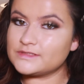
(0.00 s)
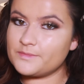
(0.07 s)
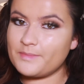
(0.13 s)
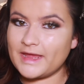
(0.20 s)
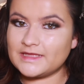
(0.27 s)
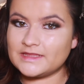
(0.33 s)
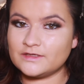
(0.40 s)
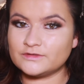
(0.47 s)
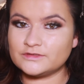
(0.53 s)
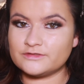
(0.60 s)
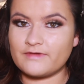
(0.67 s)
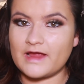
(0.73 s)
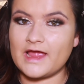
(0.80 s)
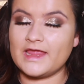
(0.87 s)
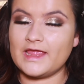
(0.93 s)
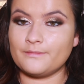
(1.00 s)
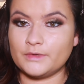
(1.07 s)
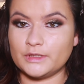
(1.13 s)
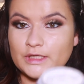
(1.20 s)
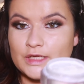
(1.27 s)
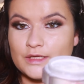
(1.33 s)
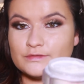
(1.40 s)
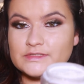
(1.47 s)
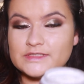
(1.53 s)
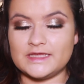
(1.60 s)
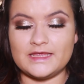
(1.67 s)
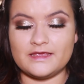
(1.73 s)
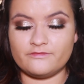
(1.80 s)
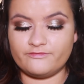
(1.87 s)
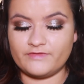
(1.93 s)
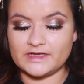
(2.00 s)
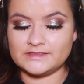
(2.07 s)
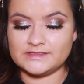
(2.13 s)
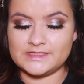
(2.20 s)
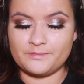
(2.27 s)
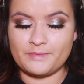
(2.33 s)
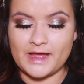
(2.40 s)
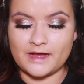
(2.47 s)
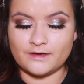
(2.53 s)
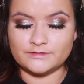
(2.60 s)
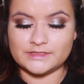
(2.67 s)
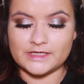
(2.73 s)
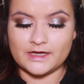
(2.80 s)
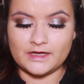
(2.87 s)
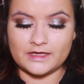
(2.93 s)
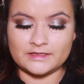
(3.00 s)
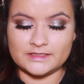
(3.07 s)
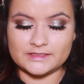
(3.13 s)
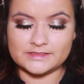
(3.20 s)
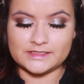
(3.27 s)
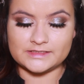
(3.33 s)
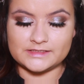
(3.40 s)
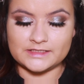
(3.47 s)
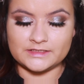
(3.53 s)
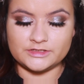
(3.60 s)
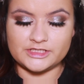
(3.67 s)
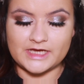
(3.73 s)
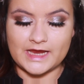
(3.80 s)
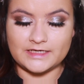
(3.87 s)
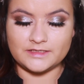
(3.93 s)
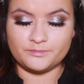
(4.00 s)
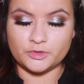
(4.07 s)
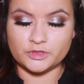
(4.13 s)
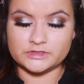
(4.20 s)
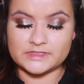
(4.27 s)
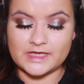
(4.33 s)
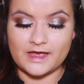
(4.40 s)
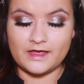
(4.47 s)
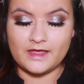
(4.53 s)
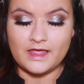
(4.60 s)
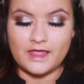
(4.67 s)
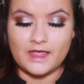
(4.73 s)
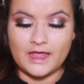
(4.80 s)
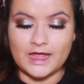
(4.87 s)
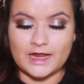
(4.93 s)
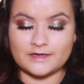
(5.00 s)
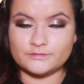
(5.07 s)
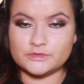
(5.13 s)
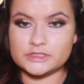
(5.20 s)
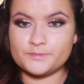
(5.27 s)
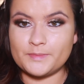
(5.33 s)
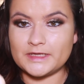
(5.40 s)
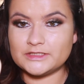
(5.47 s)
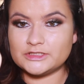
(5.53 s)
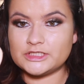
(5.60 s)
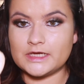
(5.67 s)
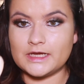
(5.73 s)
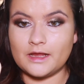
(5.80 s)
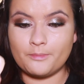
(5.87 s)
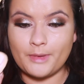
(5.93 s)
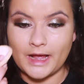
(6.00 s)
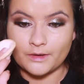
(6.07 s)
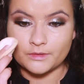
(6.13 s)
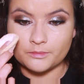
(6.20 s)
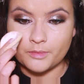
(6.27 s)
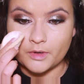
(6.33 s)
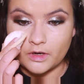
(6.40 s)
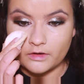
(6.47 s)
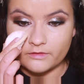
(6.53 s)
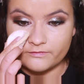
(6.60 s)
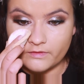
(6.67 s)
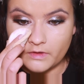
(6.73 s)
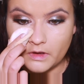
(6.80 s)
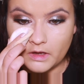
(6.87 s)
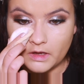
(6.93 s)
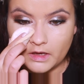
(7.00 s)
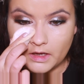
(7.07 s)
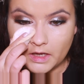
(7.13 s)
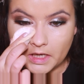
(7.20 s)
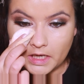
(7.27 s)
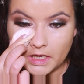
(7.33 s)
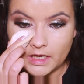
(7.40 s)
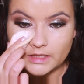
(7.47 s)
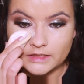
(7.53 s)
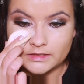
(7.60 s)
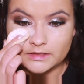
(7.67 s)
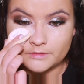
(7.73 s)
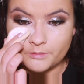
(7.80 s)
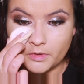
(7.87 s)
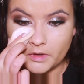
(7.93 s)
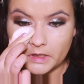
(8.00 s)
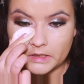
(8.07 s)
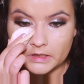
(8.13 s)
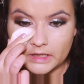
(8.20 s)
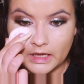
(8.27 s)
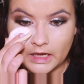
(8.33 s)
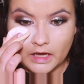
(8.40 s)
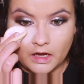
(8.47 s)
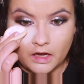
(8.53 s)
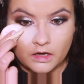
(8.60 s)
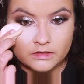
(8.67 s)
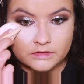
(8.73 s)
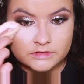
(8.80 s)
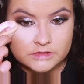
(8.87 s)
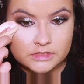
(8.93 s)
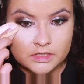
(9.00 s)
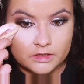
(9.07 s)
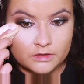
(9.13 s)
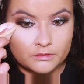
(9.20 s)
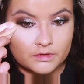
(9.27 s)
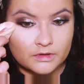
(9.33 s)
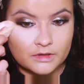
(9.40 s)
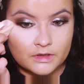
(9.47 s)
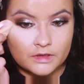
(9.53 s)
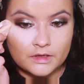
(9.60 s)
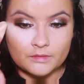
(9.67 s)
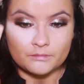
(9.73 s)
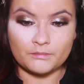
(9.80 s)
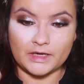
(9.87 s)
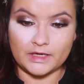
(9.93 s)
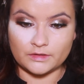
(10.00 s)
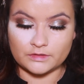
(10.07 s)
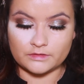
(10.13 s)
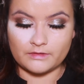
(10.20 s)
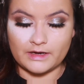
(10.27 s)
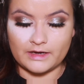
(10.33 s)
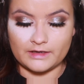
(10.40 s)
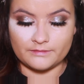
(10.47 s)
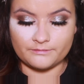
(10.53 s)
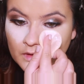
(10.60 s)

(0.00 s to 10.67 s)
to bake the under eye, I'm going to use the Fenty powder, and this is in shade Butter, and I'm just pinching a powder puff and putting that onto my under eye.